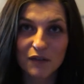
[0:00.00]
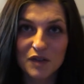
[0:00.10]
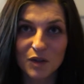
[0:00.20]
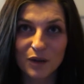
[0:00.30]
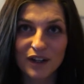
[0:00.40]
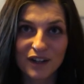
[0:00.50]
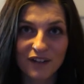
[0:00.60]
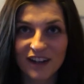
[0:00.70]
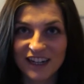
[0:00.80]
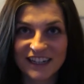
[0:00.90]
So we're gonna go
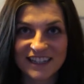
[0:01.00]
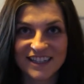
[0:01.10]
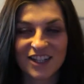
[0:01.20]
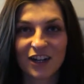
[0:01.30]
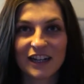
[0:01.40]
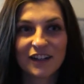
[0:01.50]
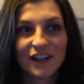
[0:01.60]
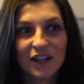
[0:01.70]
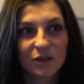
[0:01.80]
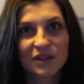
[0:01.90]
ahead and get started
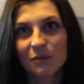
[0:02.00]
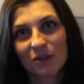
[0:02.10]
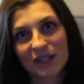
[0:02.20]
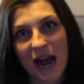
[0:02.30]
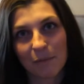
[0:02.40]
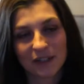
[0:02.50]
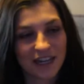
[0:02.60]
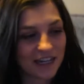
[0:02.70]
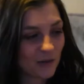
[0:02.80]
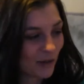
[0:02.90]
with the most
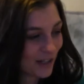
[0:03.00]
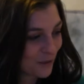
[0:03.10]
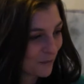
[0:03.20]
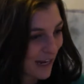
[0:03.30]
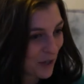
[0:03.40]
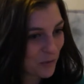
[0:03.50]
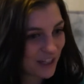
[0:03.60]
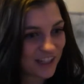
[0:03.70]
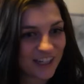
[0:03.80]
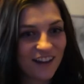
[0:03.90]
complicated one in my
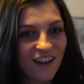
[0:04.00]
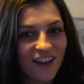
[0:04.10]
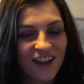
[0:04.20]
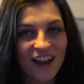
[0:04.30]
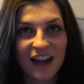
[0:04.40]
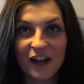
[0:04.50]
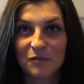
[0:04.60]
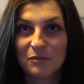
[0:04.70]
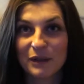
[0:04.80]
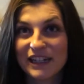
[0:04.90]
opinion.
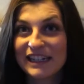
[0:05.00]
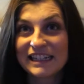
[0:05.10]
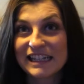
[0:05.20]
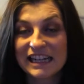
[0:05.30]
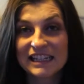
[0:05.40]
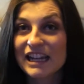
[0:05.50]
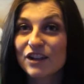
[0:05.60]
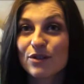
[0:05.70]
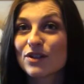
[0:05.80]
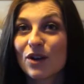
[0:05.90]
But it is easy and
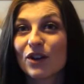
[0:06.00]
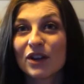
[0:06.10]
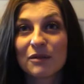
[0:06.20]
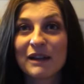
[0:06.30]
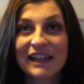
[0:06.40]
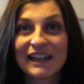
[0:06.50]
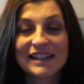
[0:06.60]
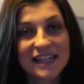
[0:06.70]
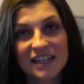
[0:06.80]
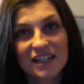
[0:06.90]
you can make it
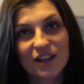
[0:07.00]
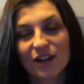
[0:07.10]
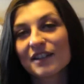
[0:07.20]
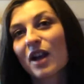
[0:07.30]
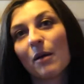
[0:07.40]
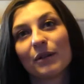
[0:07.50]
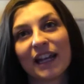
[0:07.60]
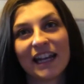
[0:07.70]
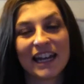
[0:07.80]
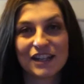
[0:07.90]
as easy or as
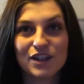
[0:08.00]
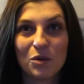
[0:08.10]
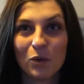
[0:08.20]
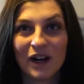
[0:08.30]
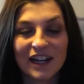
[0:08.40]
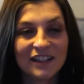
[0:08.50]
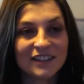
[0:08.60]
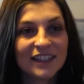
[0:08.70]
complicated as you want.